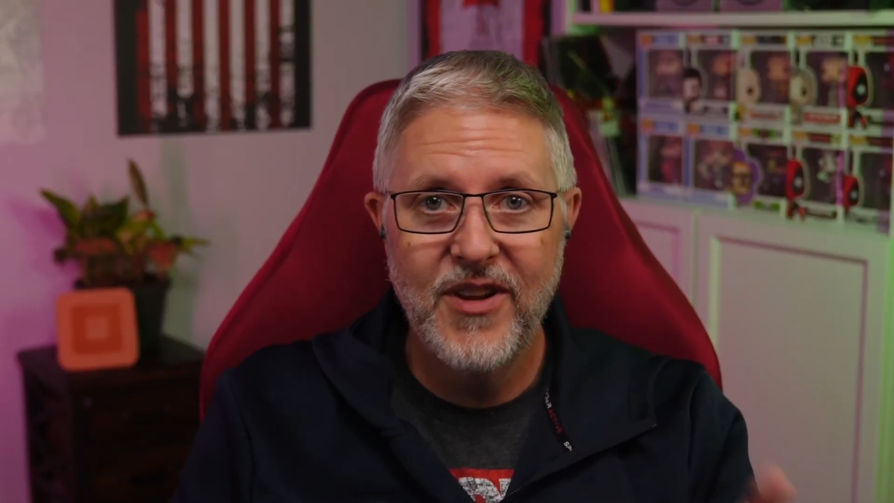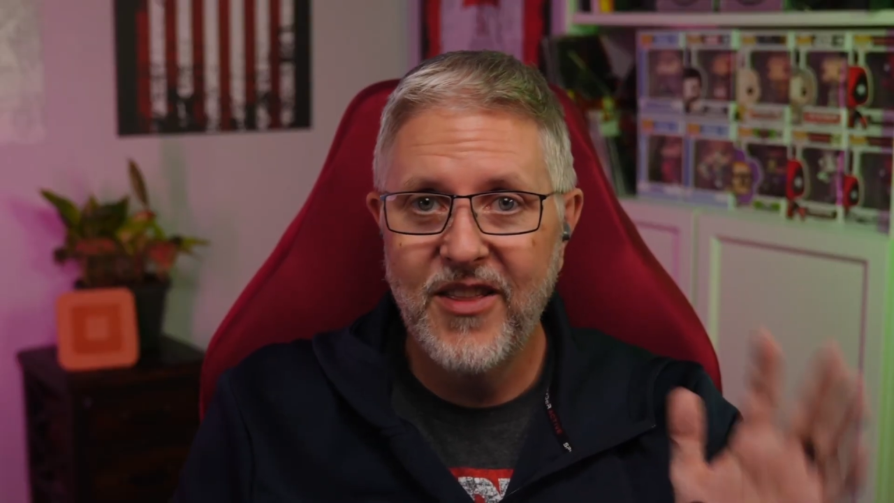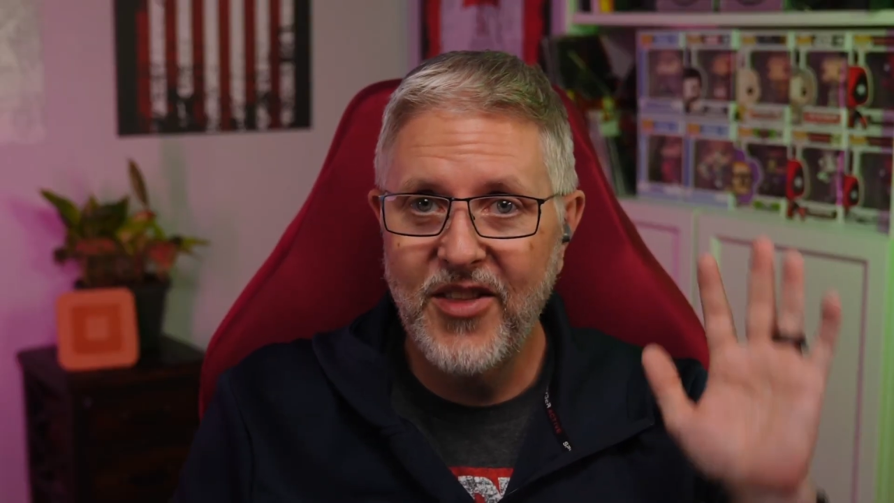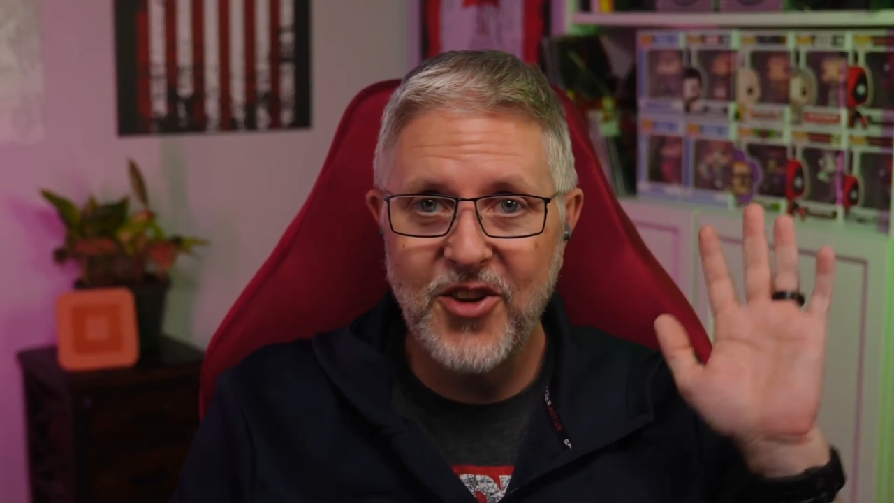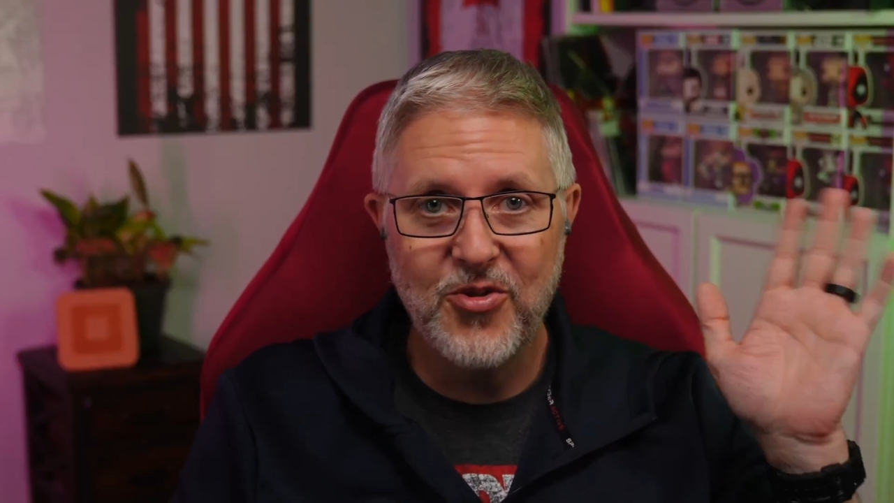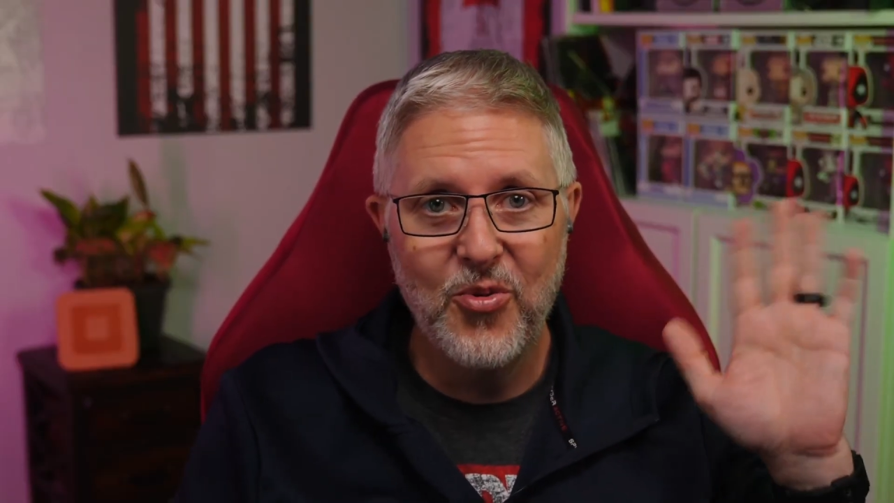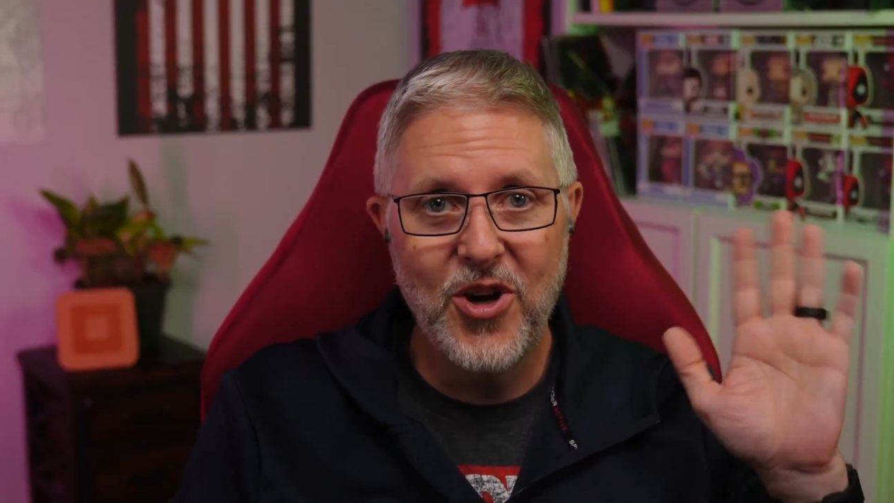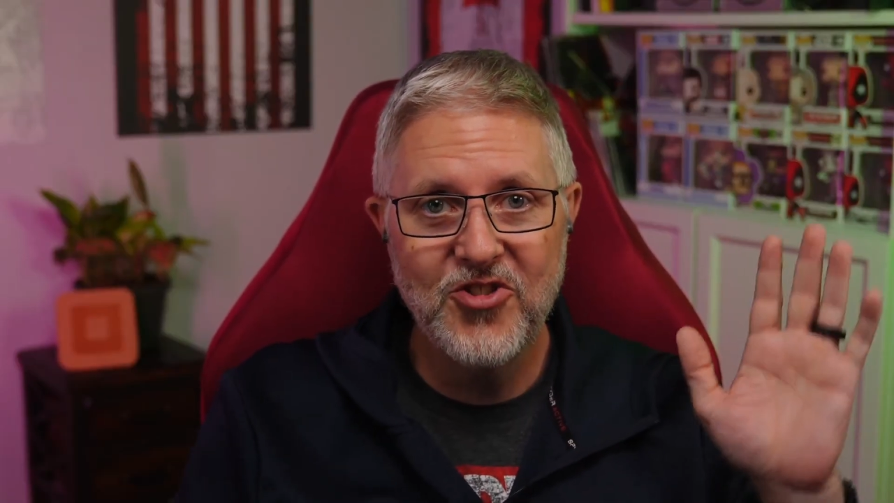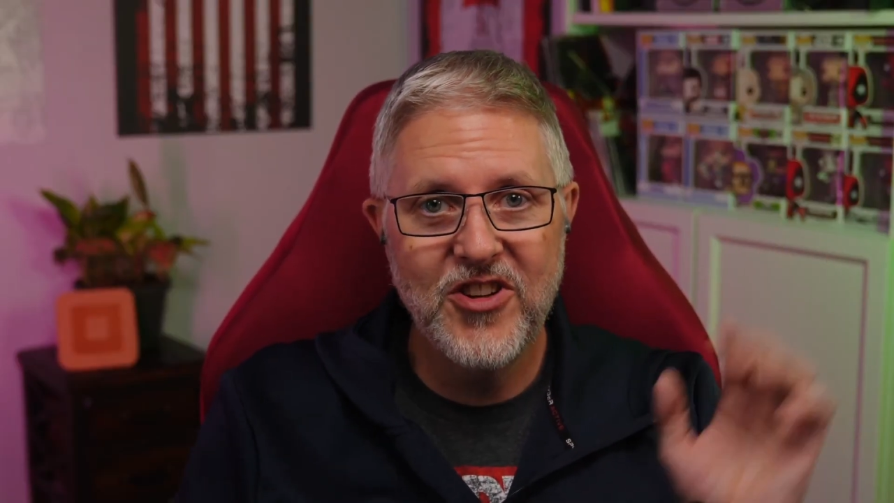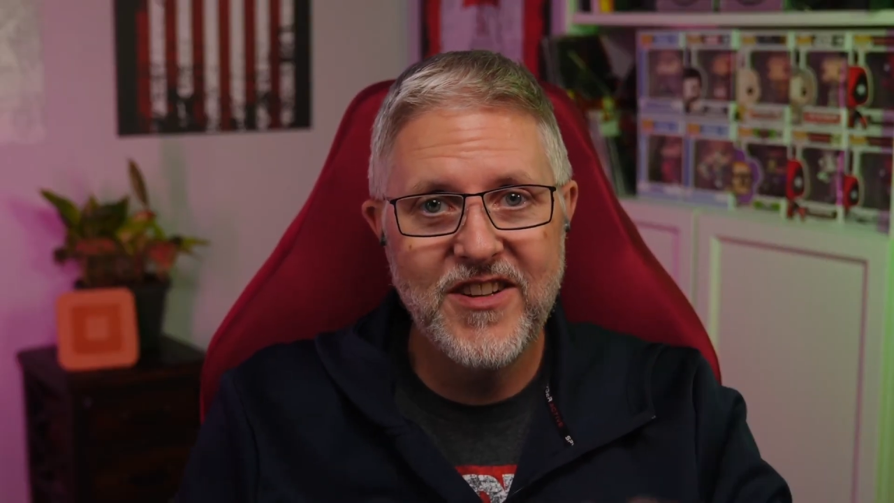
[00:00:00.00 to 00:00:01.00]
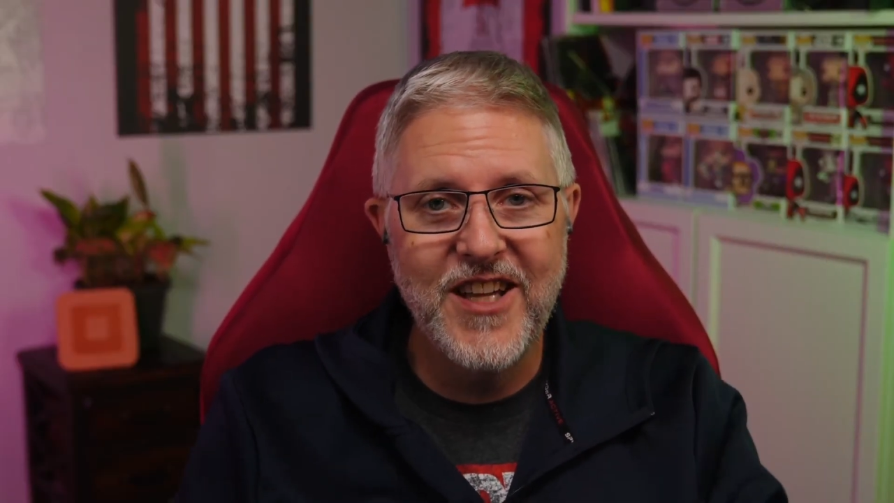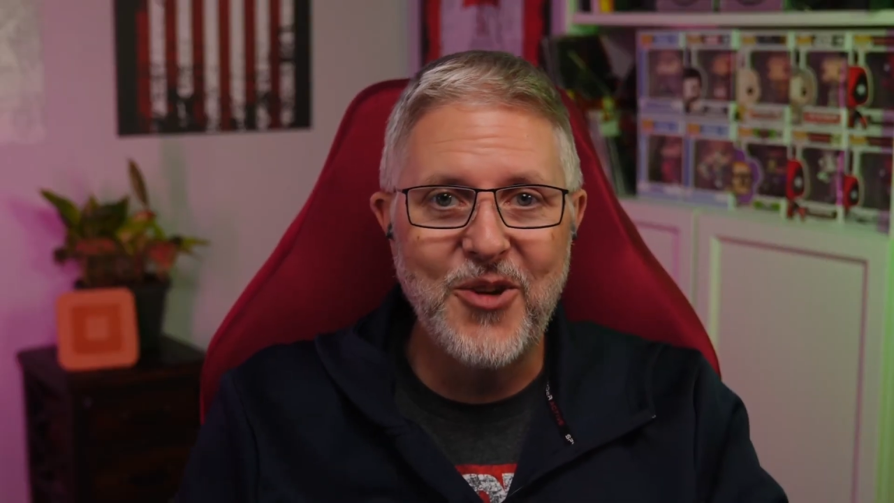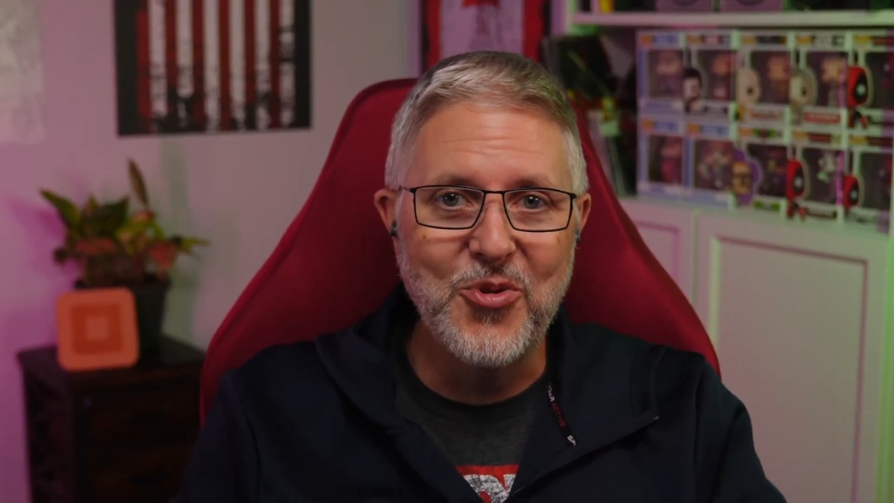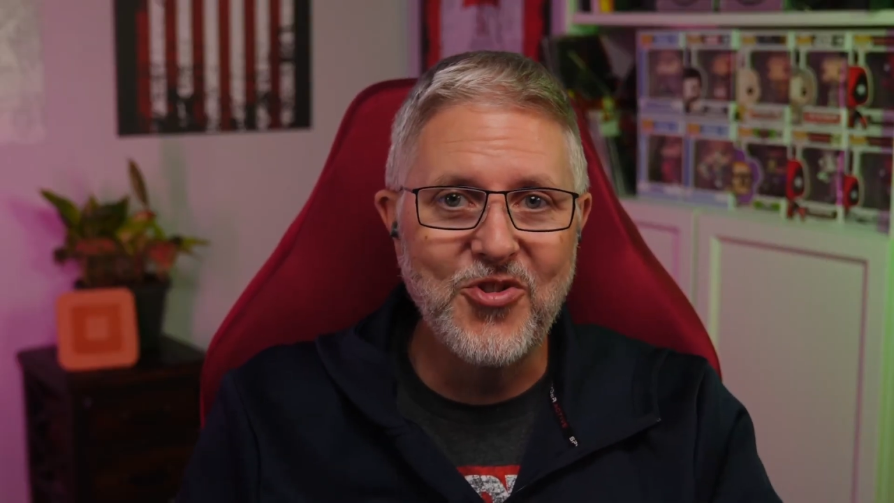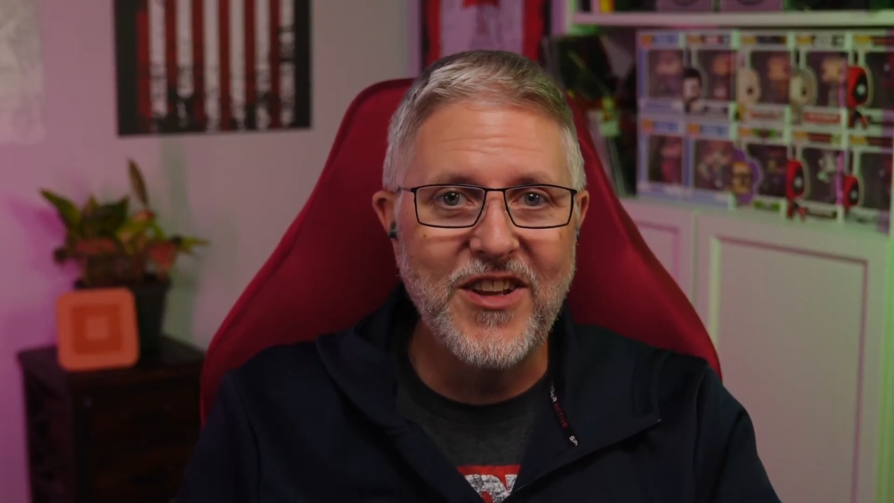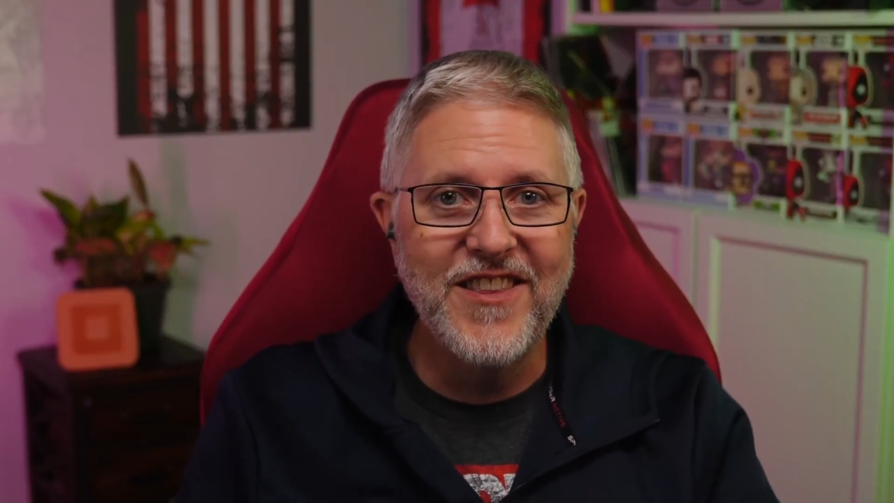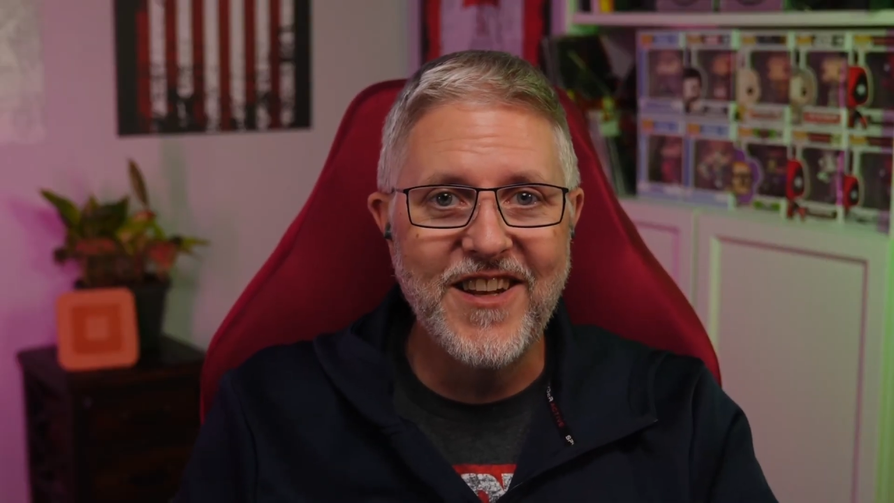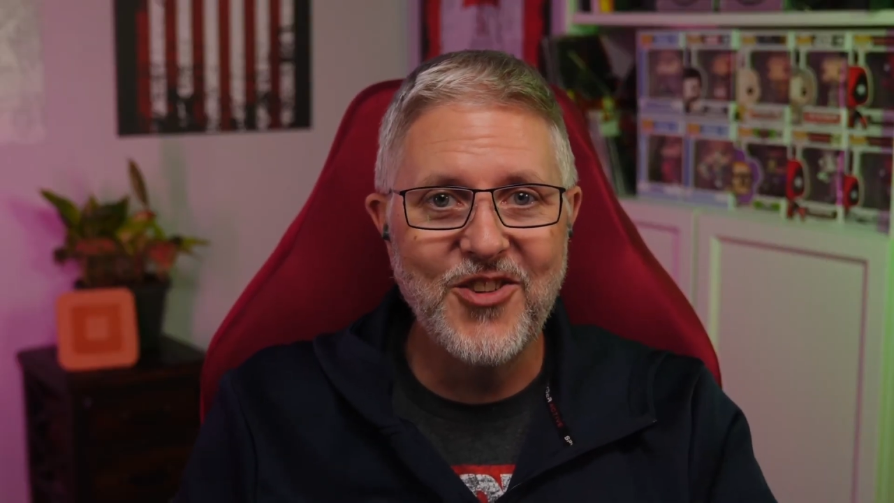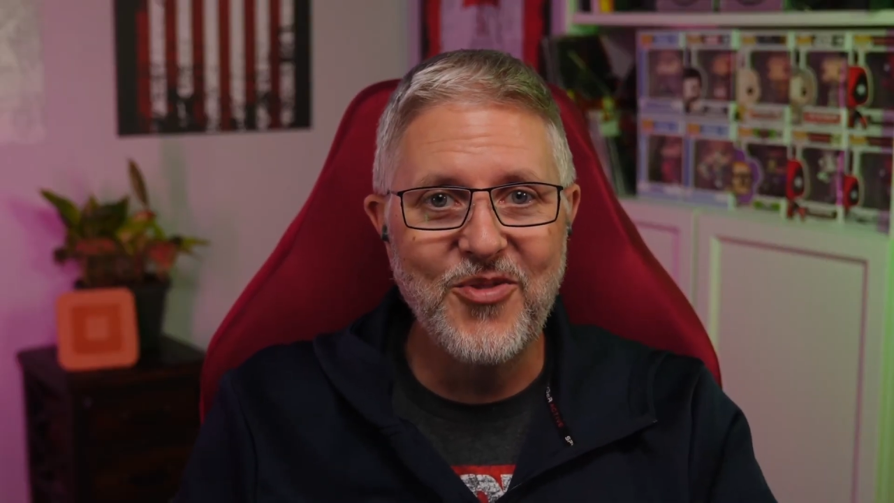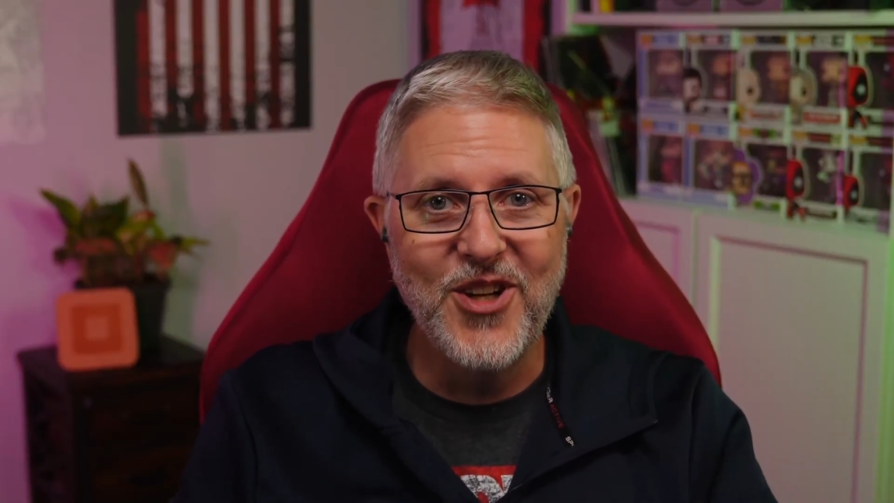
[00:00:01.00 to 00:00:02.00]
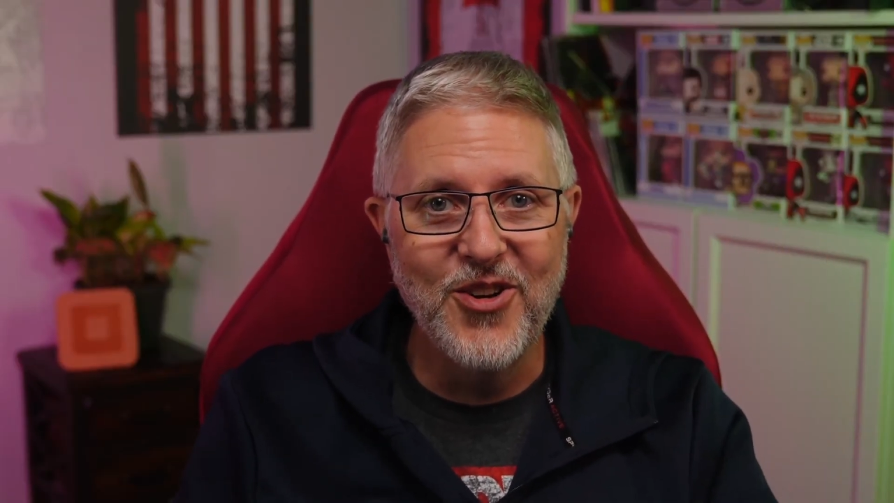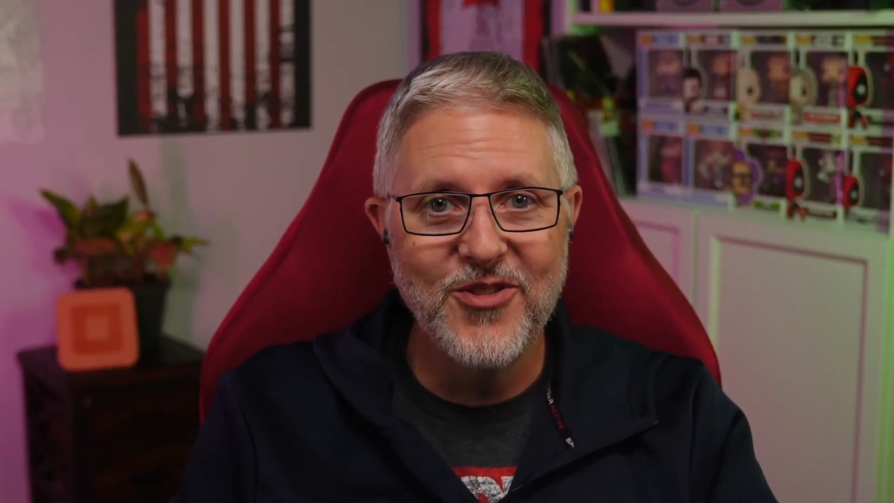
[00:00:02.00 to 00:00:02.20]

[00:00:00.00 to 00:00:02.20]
Thanks for watching, and we'll see you in the next video.